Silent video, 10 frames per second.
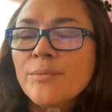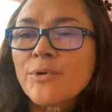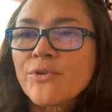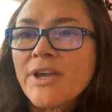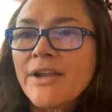
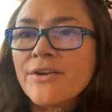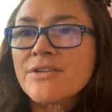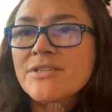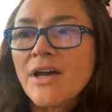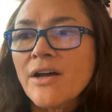
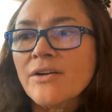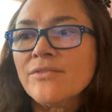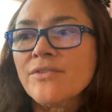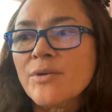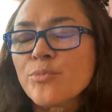creators
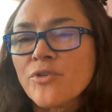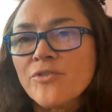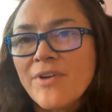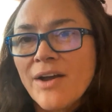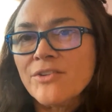of the
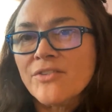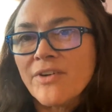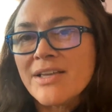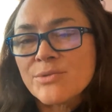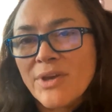Profound device.